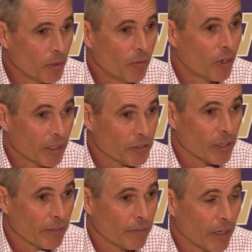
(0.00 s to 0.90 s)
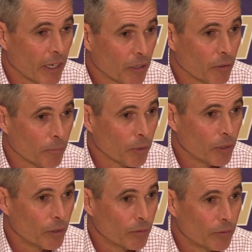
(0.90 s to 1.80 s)
you move on, you try to figure out how to
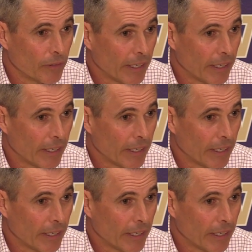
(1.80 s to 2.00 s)
improve.